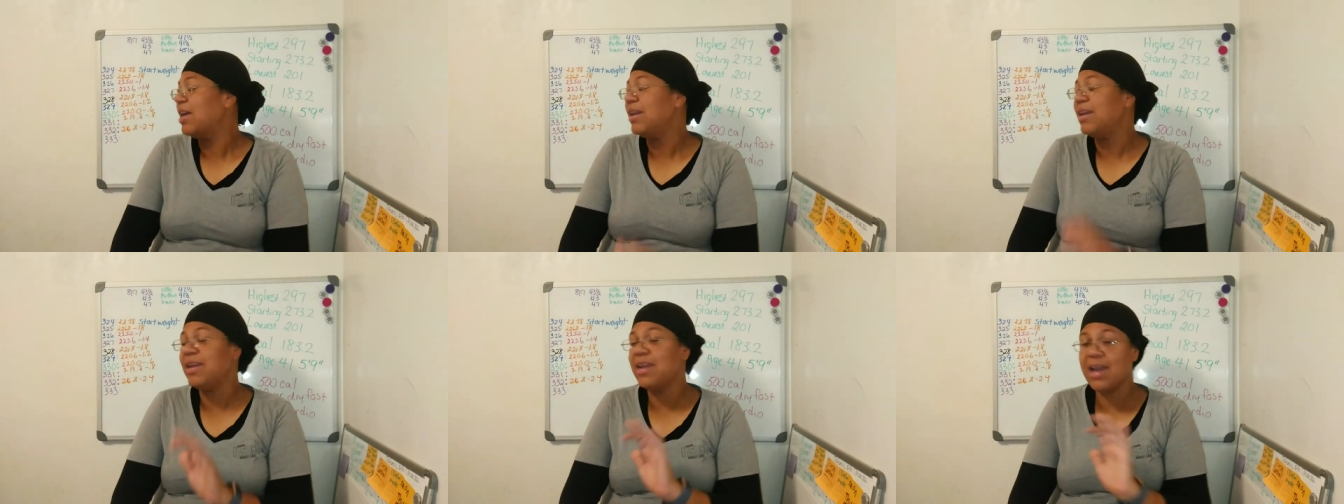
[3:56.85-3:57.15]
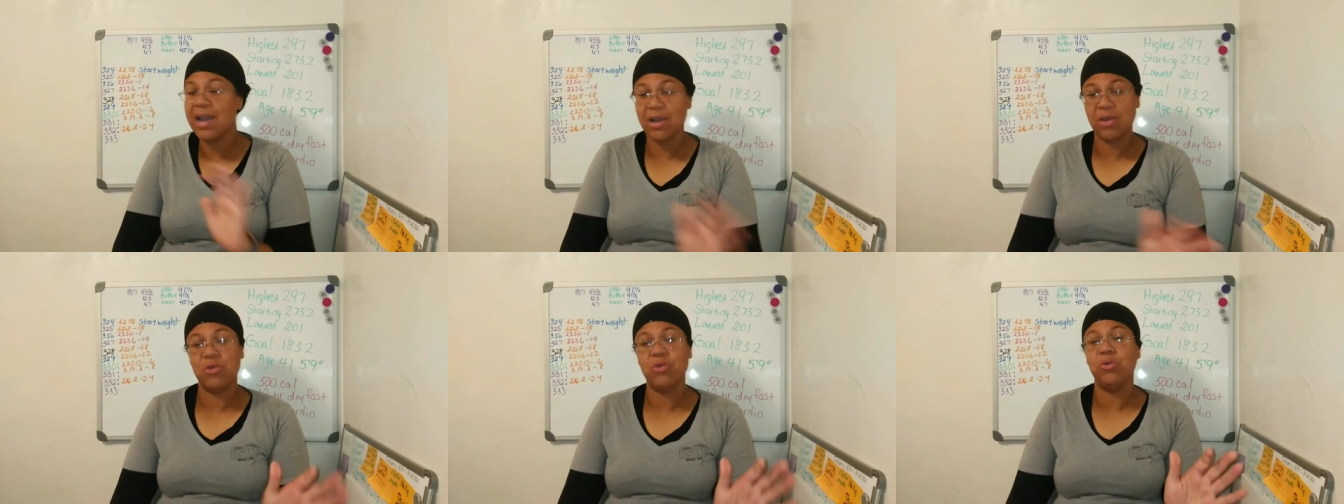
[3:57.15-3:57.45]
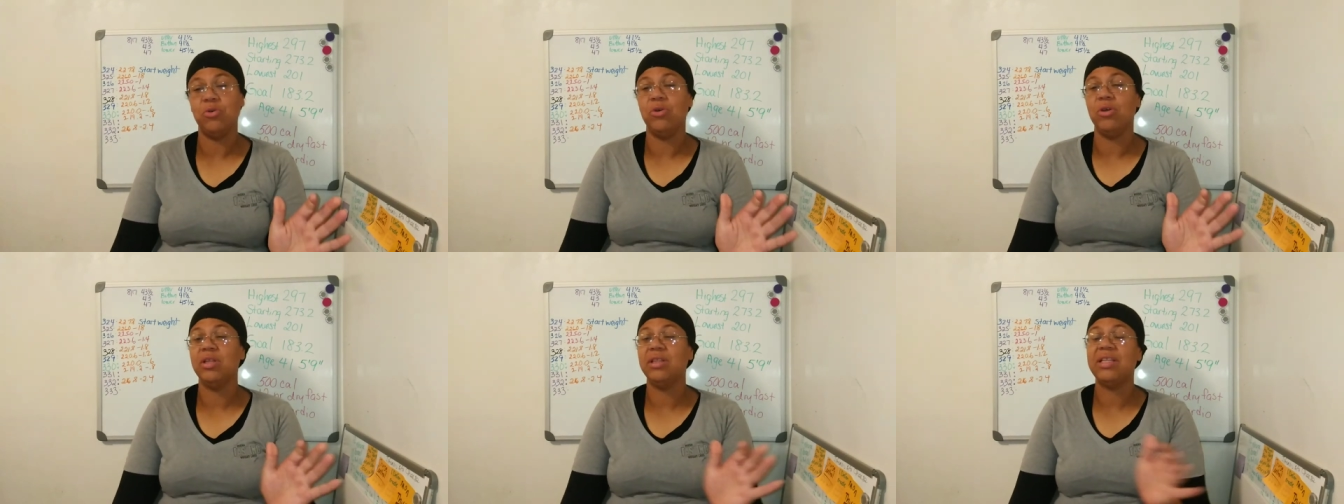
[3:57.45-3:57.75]
Not
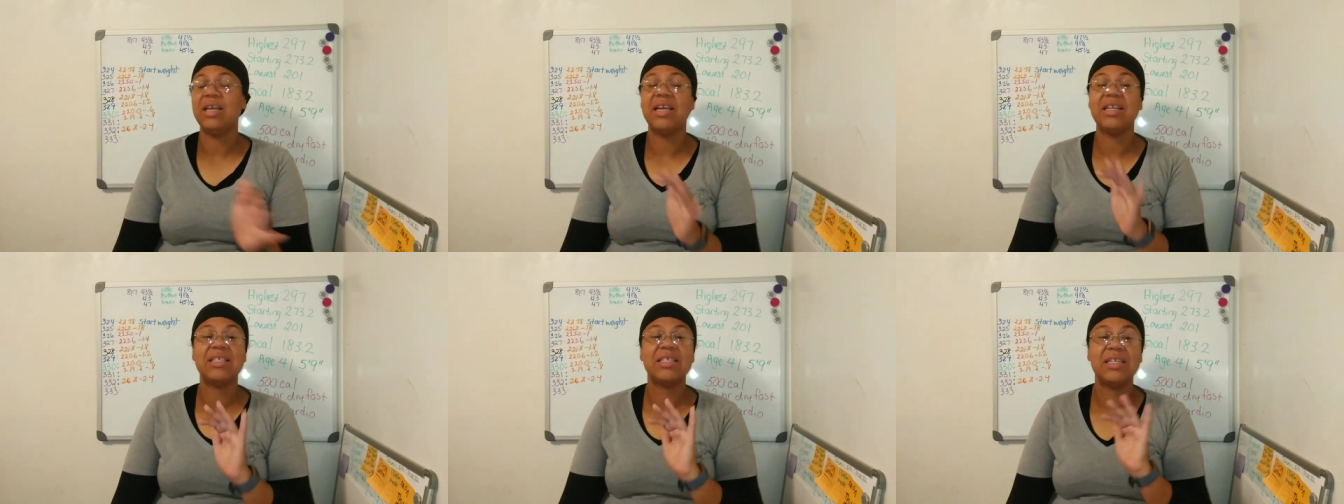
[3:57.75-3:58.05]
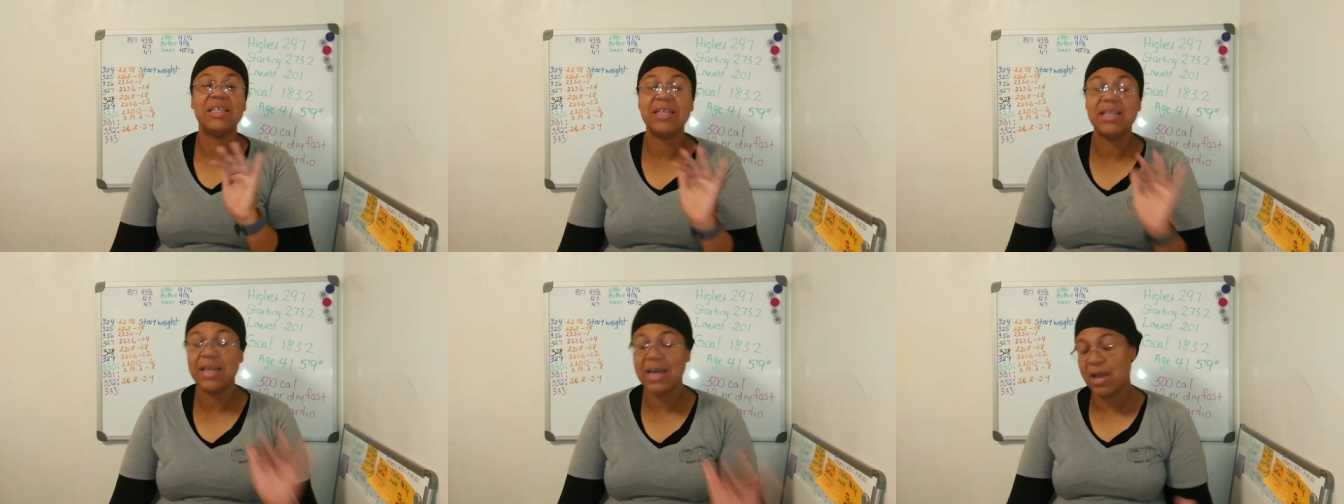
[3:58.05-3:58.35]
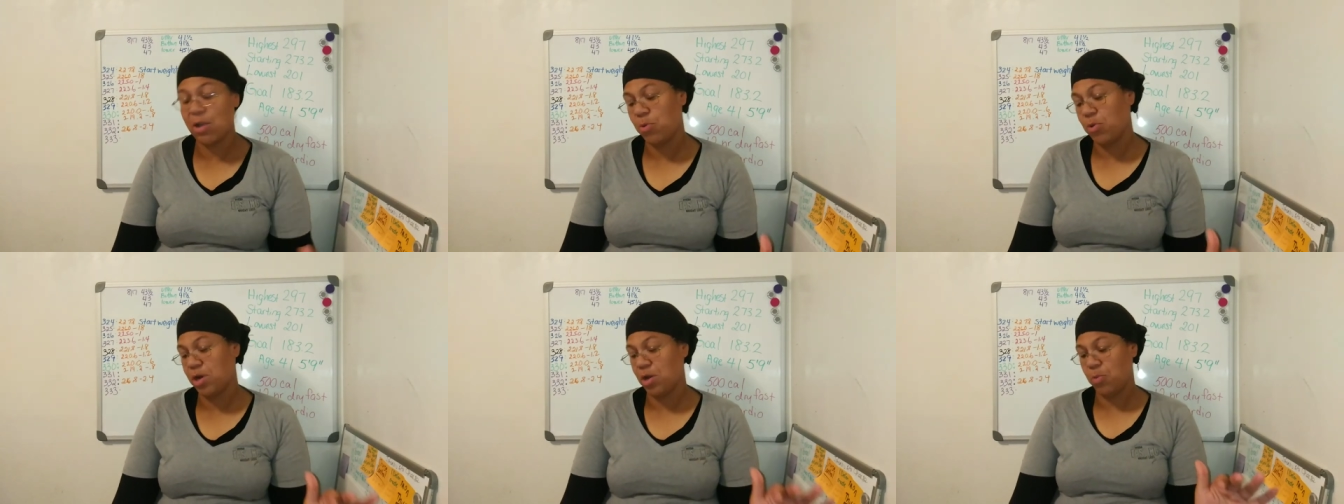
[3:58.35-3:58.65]
cool. That is
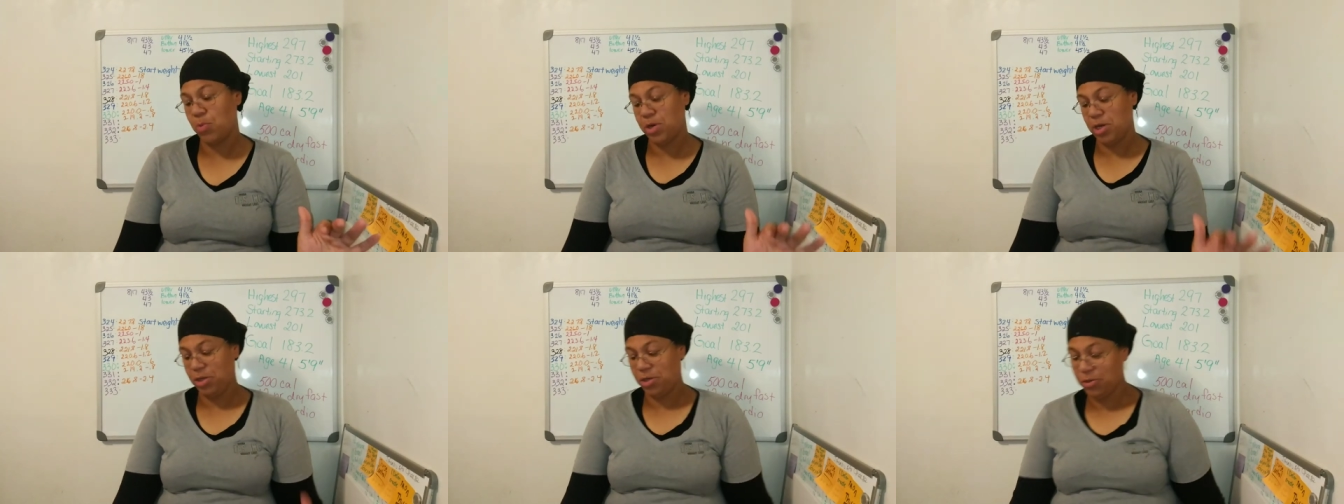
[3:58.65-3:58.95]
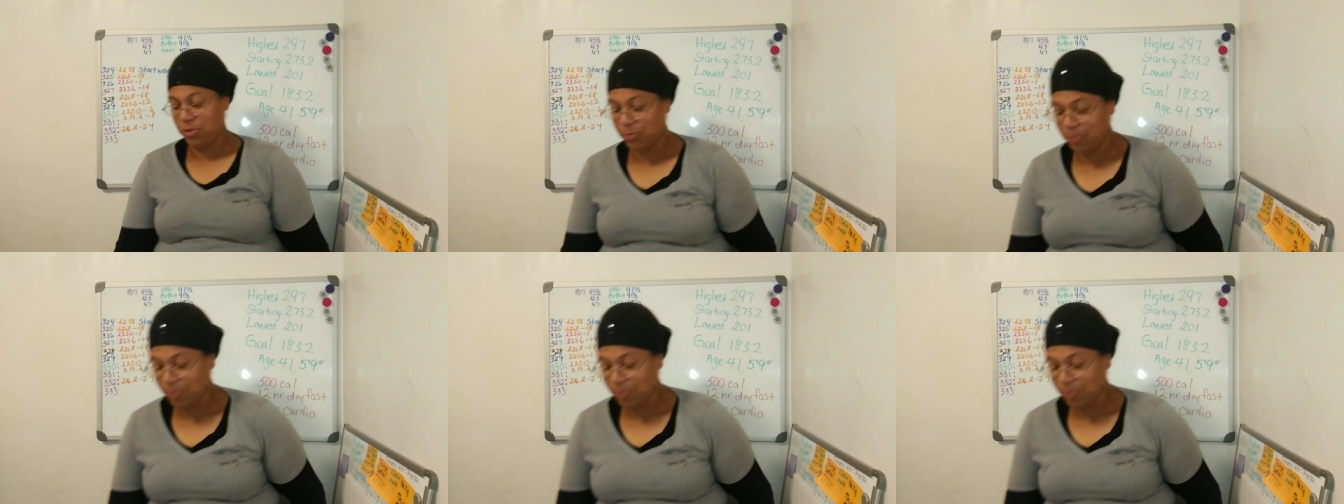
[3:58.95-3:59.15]
not what I want to do.